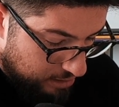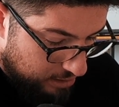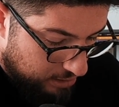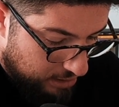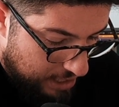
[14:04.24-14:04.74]

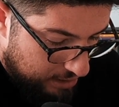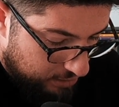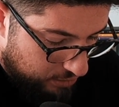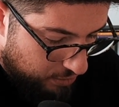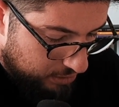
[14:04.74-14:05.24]

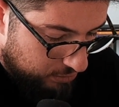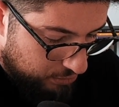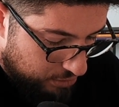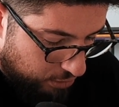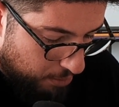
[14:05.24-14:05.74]
Then go into
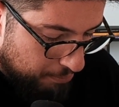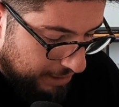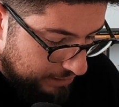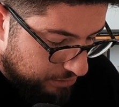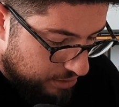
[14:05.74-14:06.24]
your
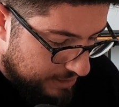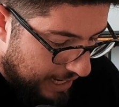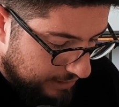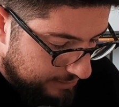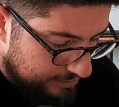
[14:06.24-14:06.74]
competitors'
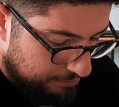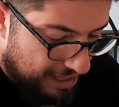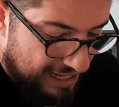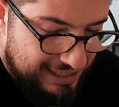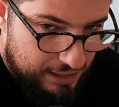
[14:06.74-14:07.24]
ads, but
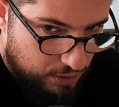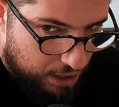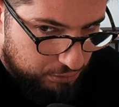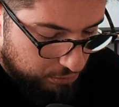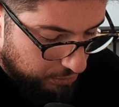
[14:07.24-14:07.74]
I'll tell you how
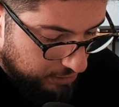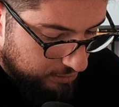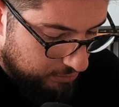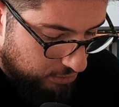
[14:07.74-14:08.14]
to do it.